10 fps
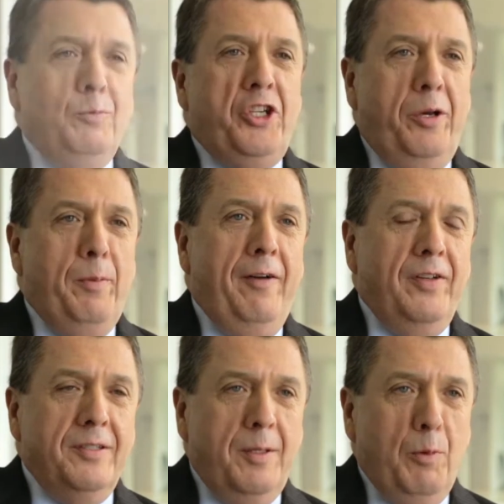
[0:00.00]
I'm Jim
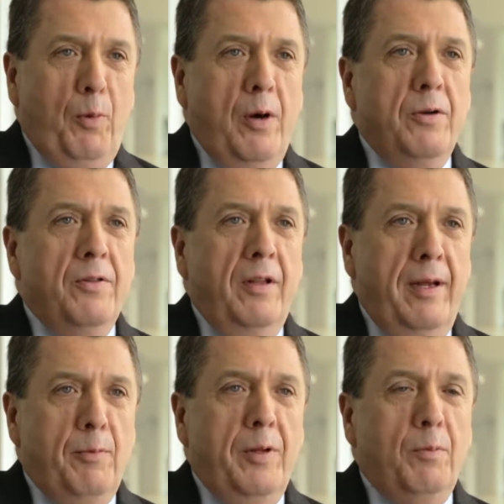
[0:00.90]
Evans. I'm a partner in the
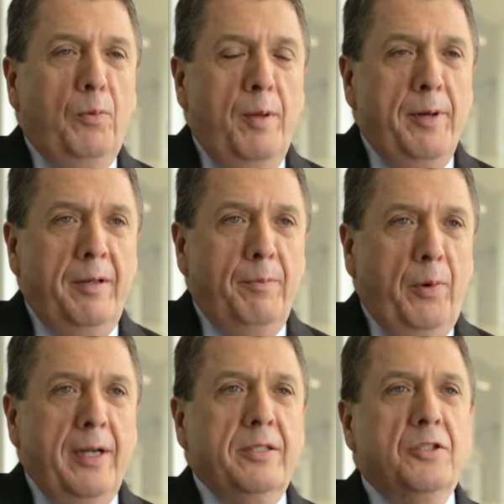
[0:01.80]
Labor and Employment
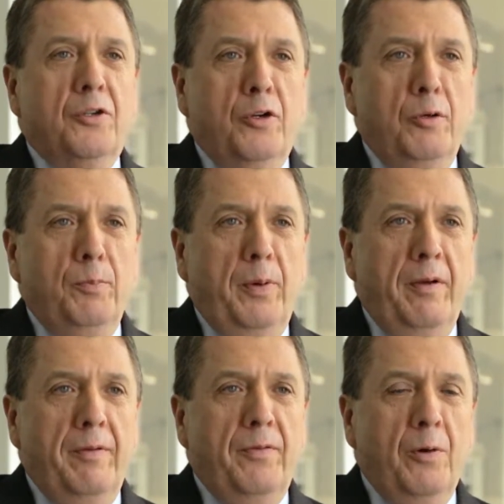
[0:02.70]
Practice Group
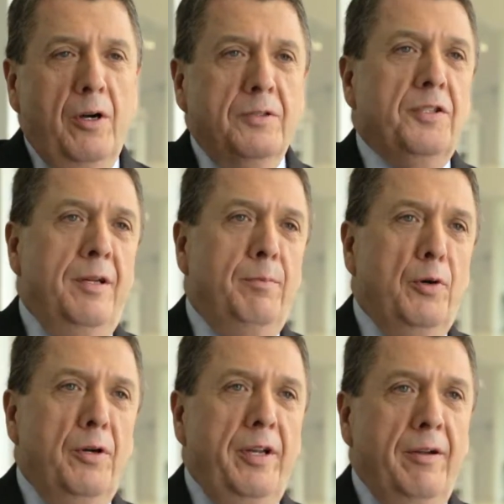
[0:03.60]
for Alston &
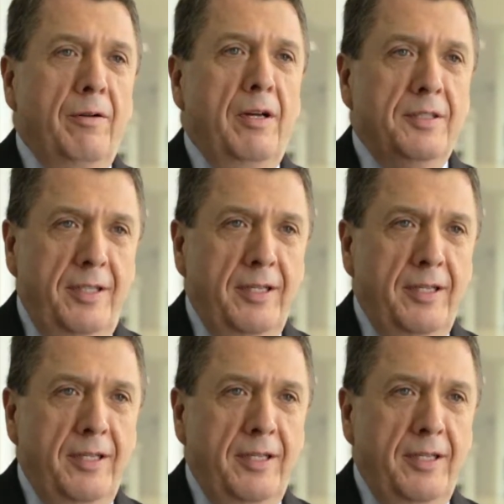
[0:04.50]
Bird here in Los